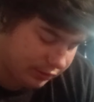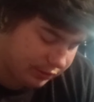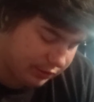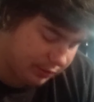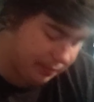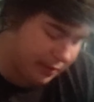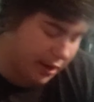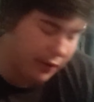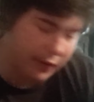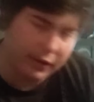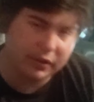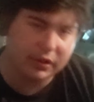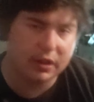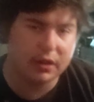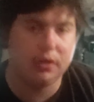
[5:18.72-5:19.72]
It's the
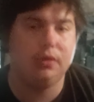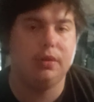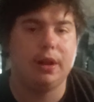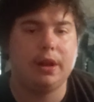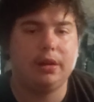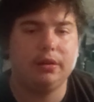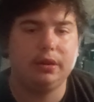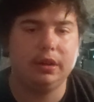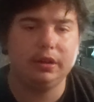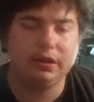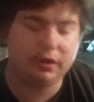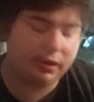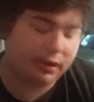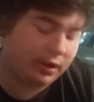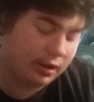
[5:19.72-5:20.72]
bearings that go down
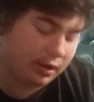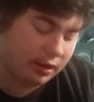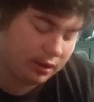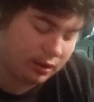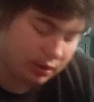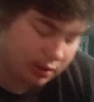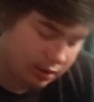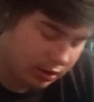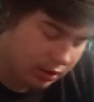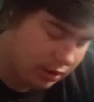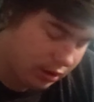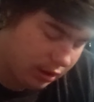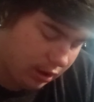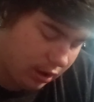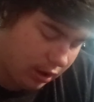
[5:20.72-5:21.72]
into there,
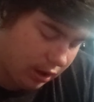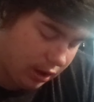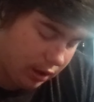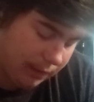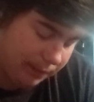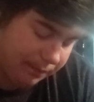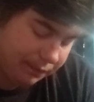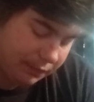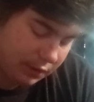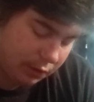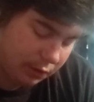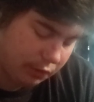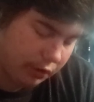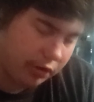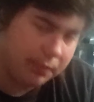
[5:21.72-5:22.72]

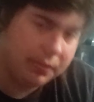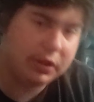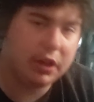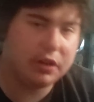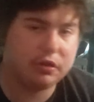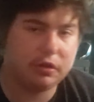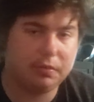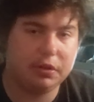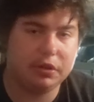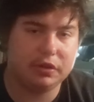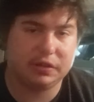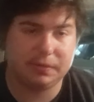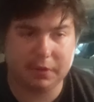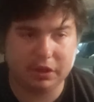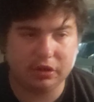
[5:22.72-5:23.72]
where you potentially put
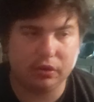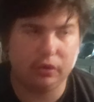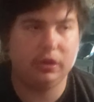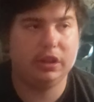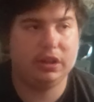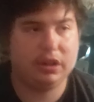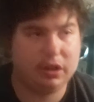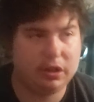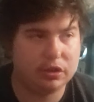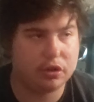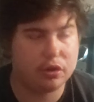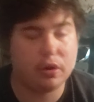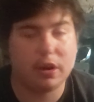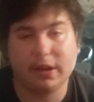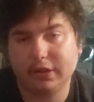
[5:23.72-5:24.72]
your spindle in and your
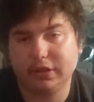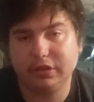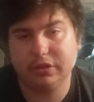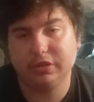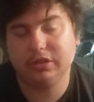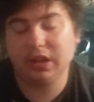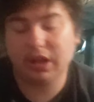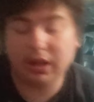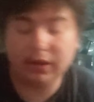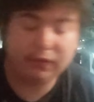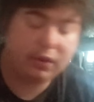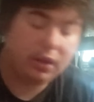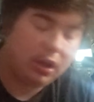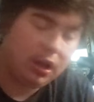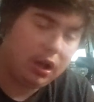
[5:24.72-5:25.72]
cranks and
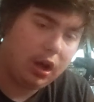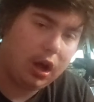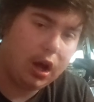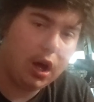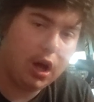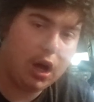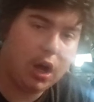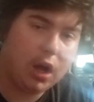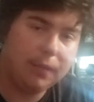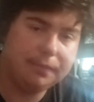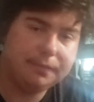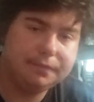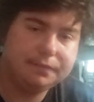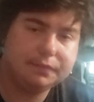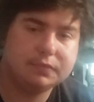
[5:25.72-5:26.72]
stuff.
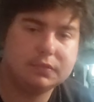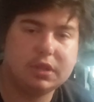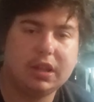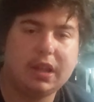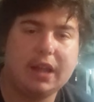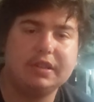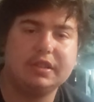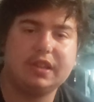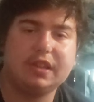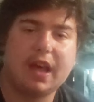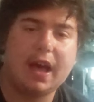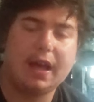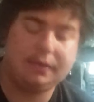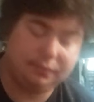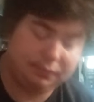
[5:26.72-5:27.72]
That's that.